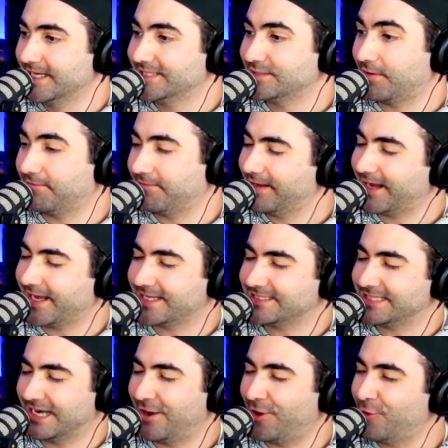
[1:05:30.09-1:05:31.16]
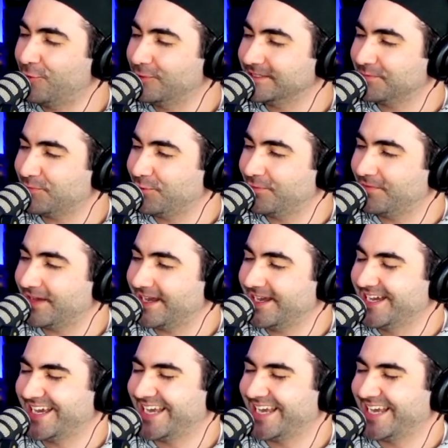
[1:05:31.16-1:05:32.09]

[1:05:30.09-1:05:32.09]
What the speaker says: So I feel like it's an older movie.